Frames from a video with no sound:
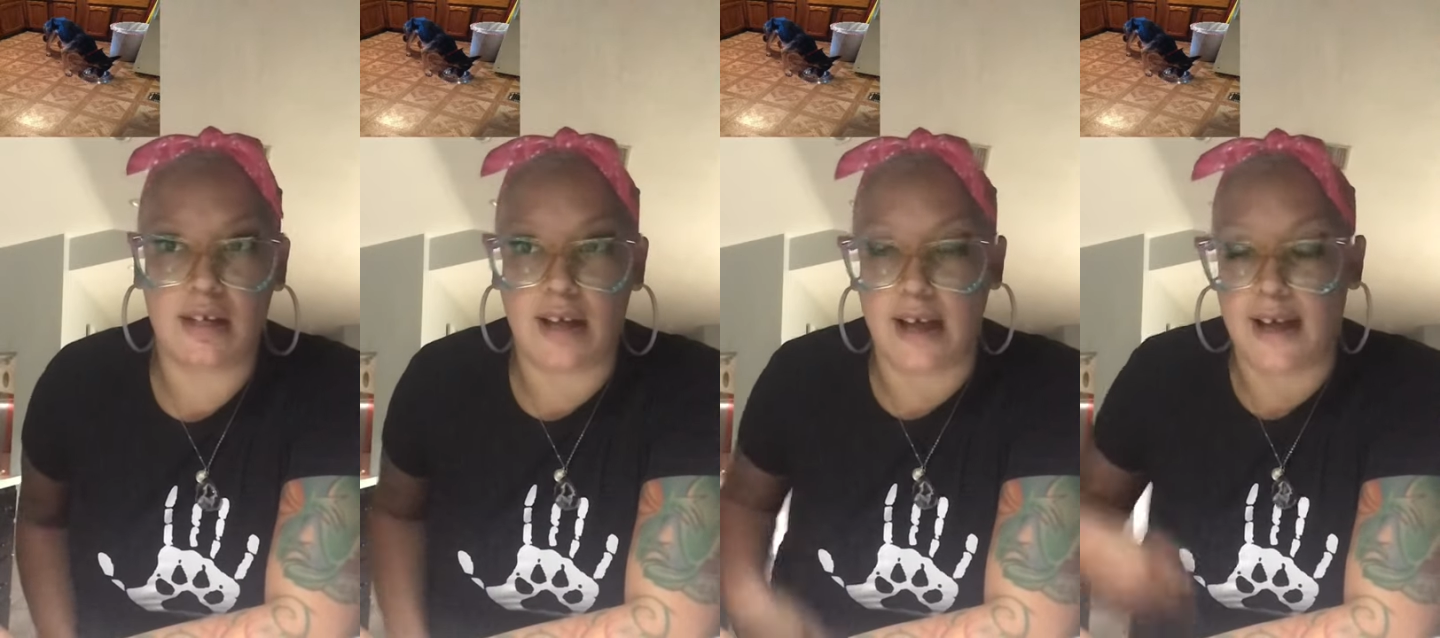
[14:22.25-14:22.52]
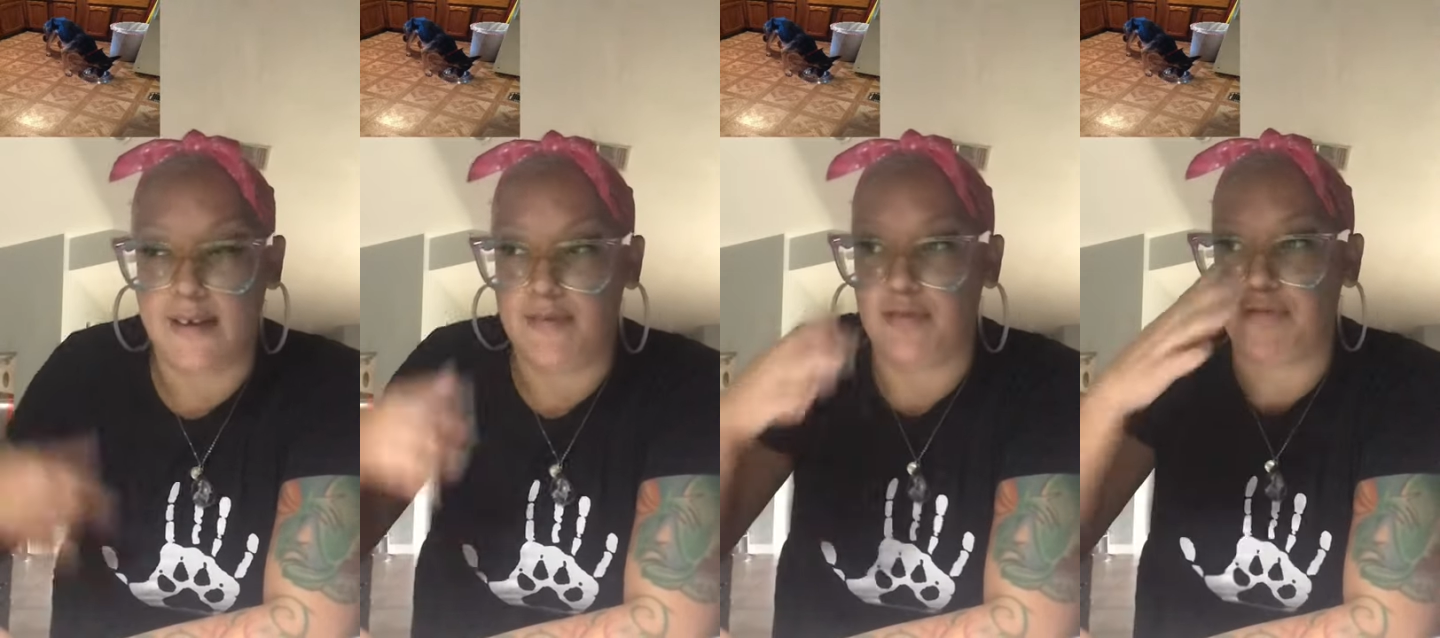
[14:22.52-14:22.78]
I
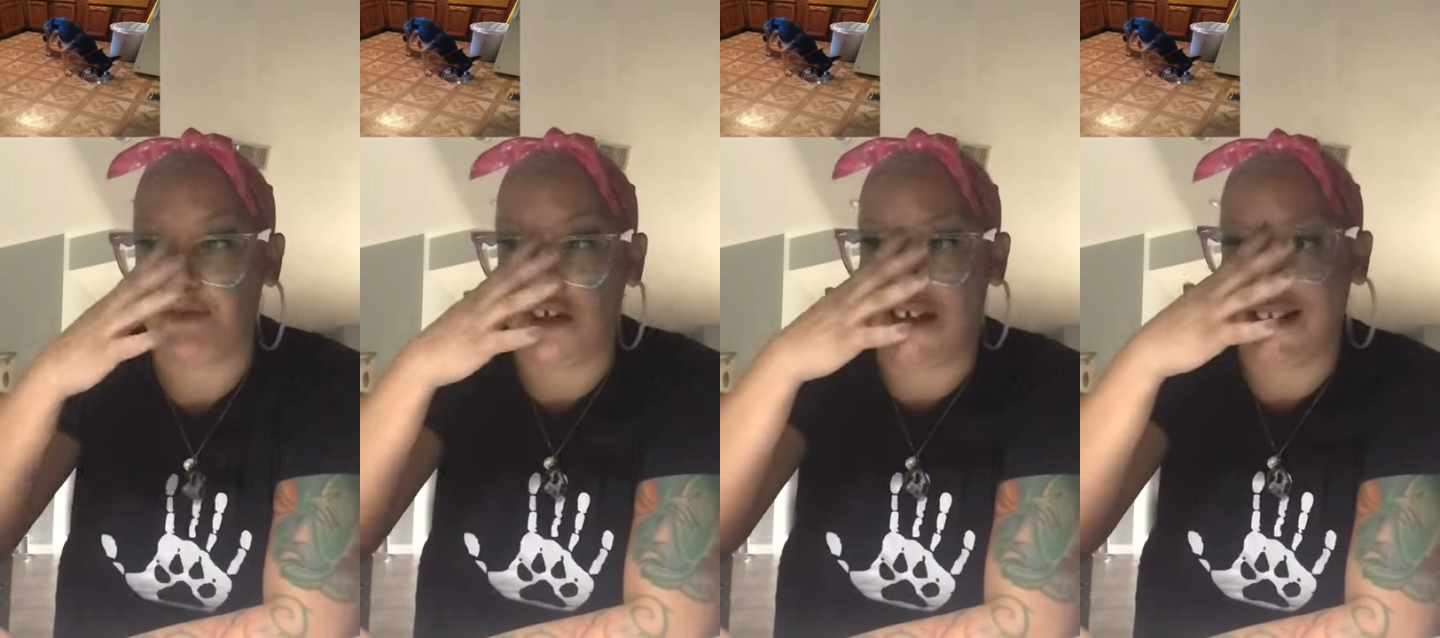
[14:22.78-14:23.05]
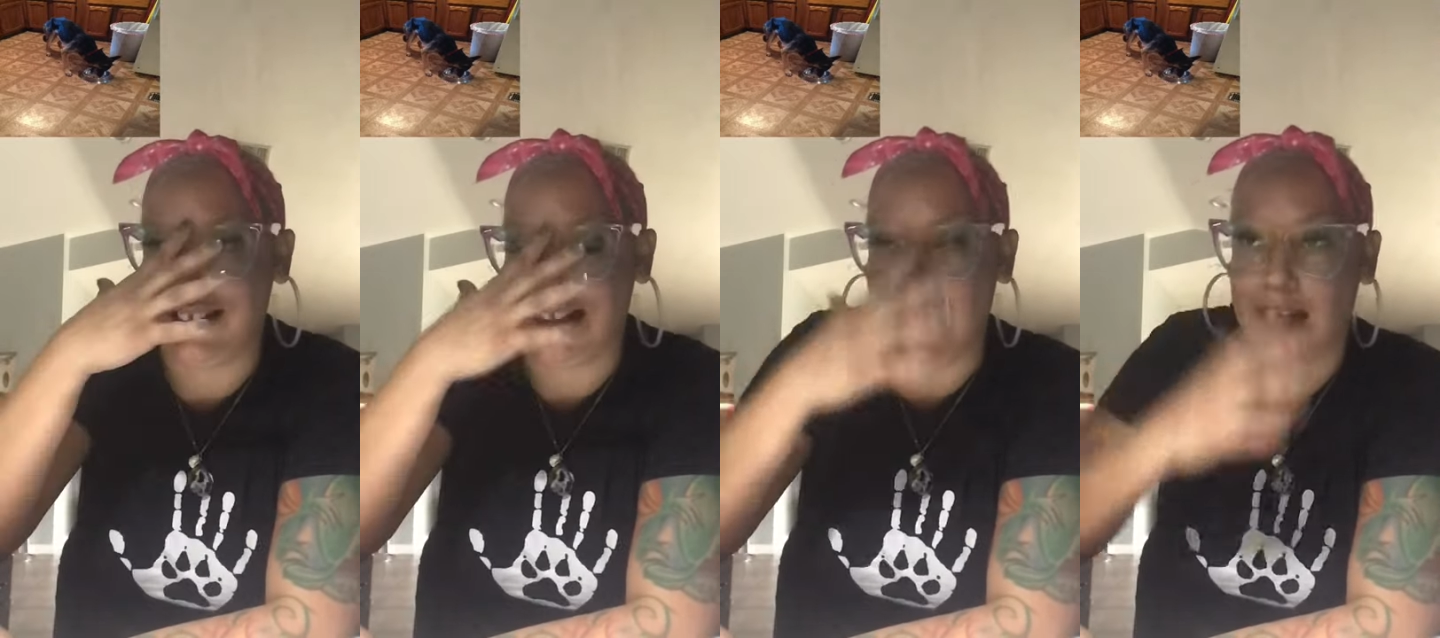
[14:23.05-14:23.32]
have a
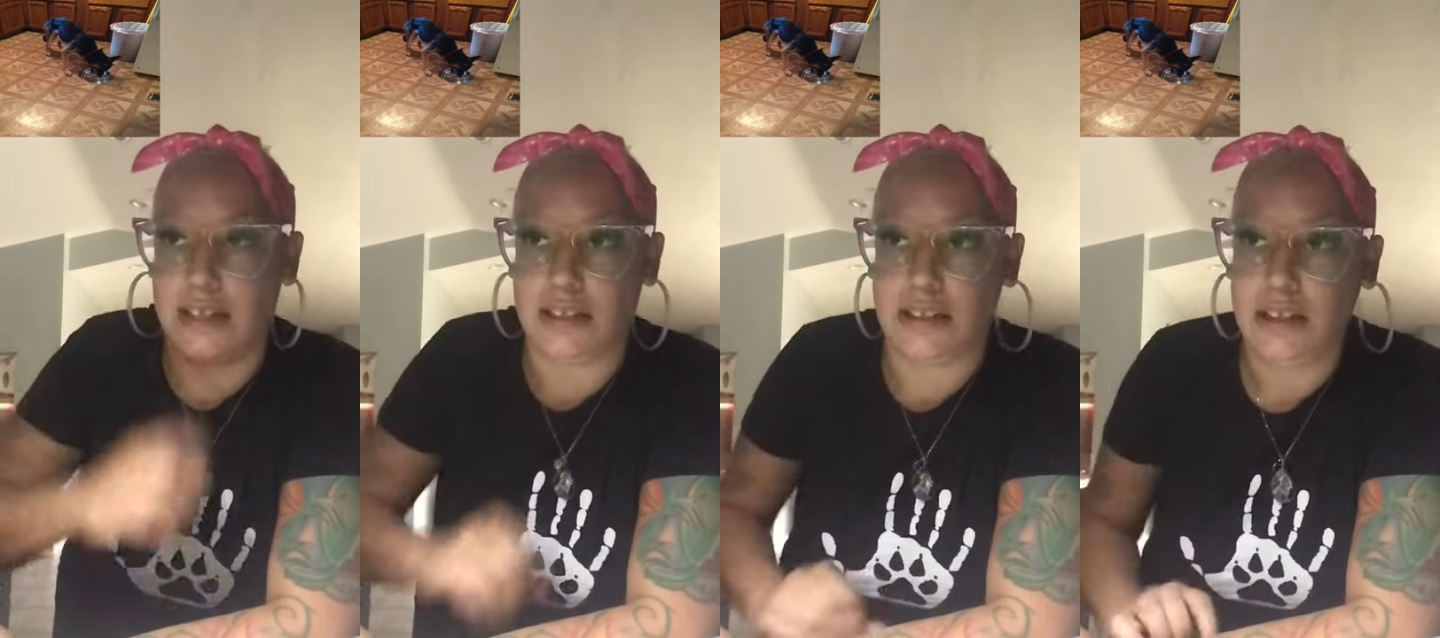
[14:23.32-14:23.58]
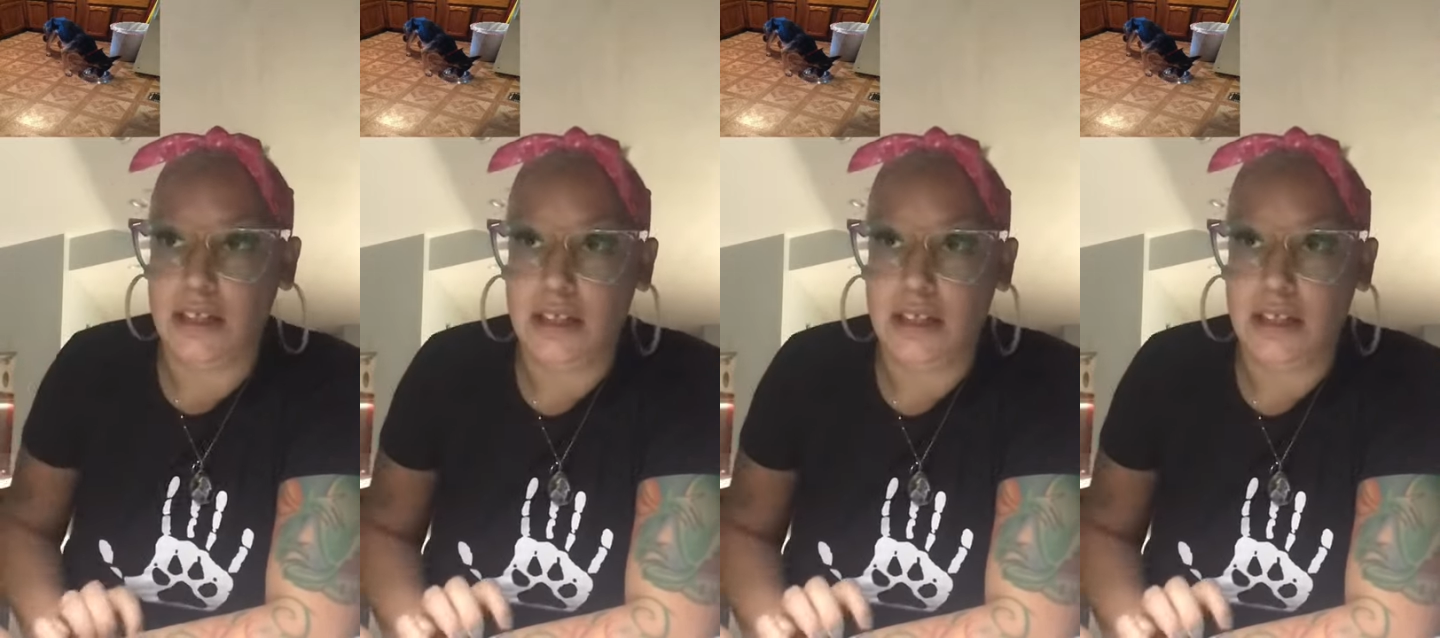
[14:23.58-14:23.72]
friend that